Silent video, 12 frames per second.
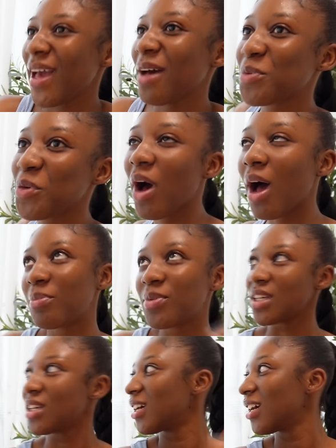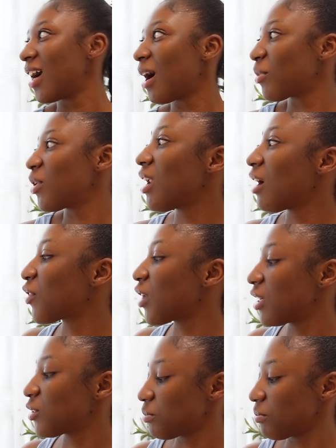i'm so happy i'm going out for
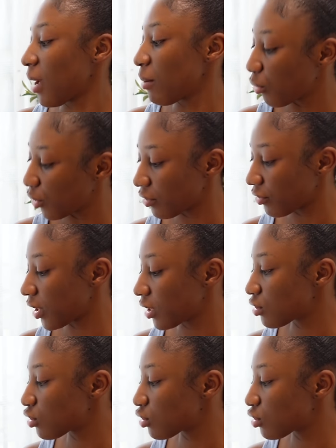lunch with my boyfriend